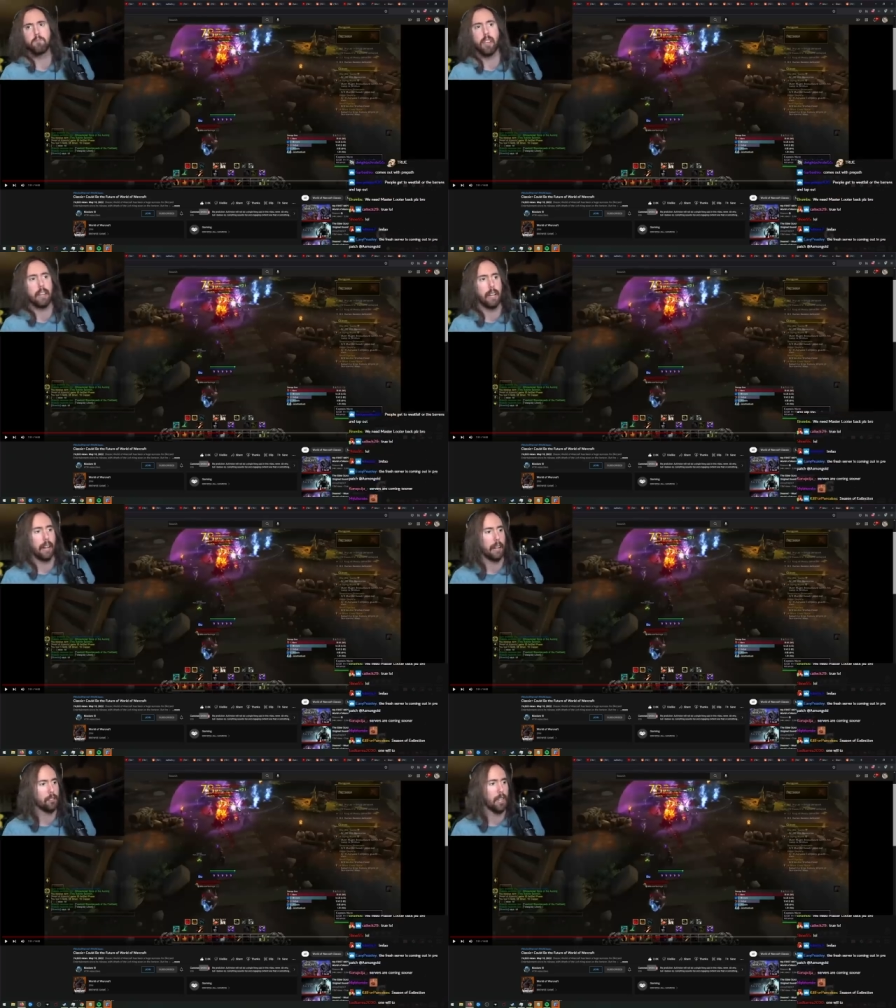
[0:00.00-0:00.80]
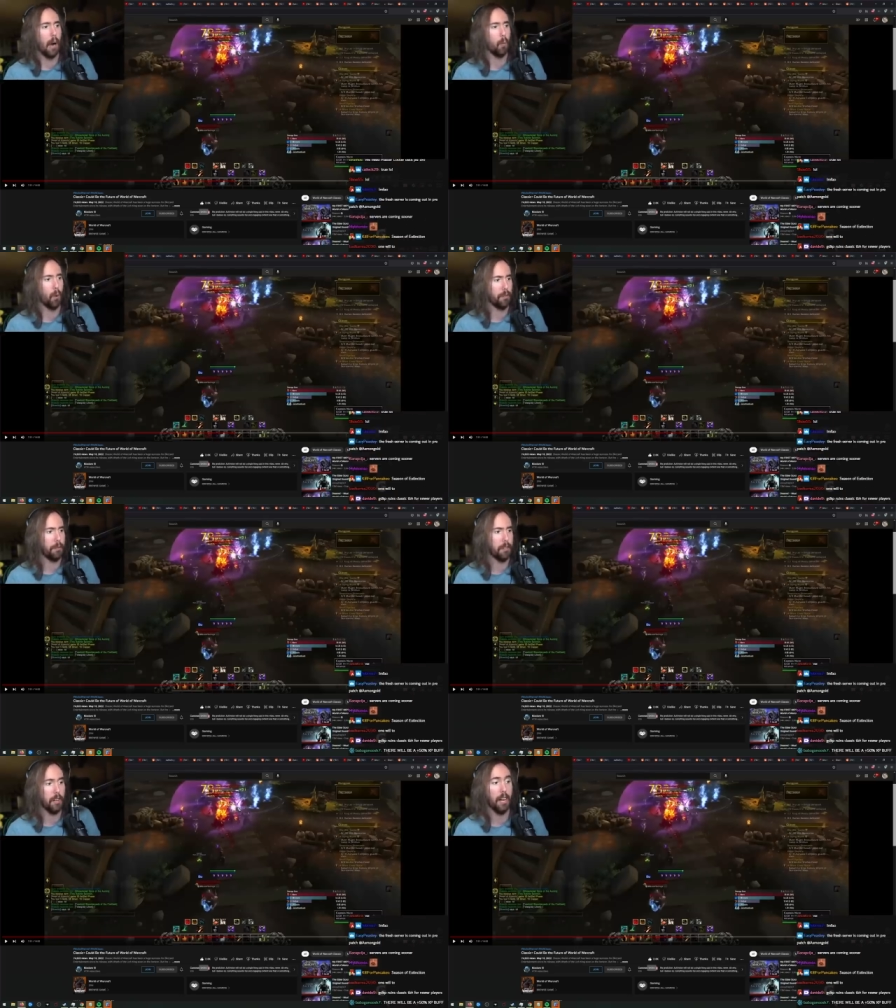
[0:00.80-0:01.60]
It's not worth the
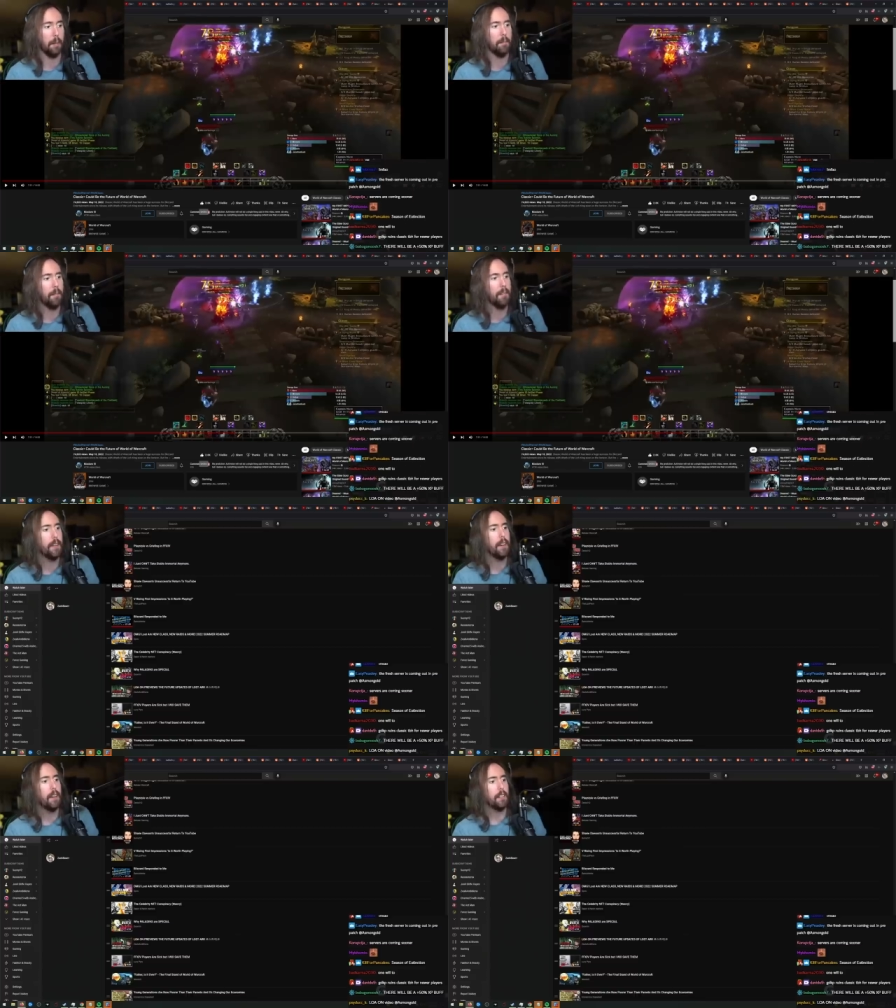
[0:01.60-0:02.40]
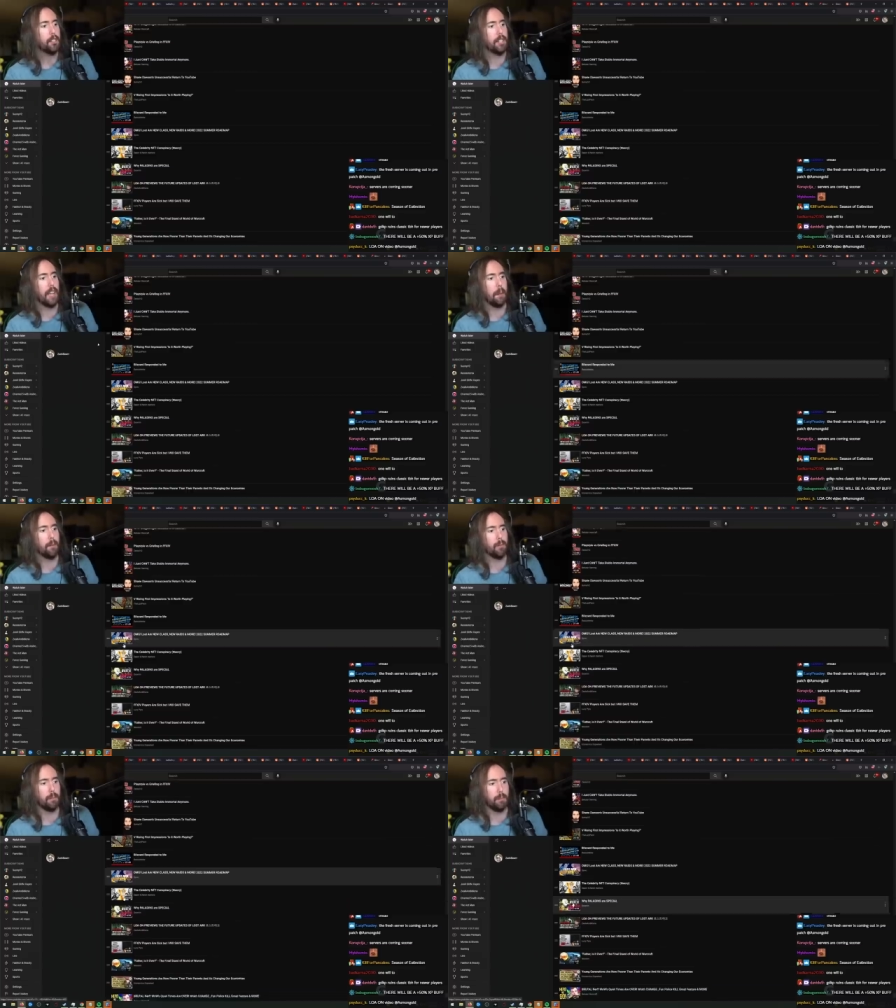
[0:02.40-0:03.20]
time.
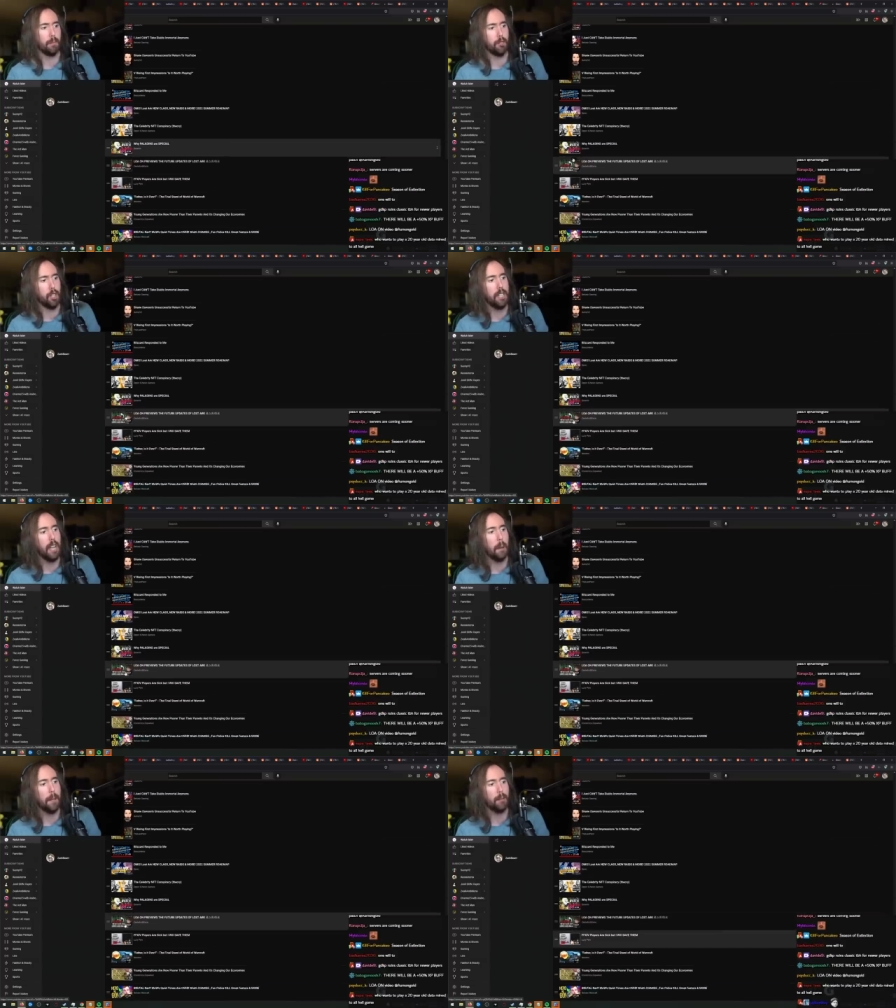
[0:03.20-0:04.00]
GDKP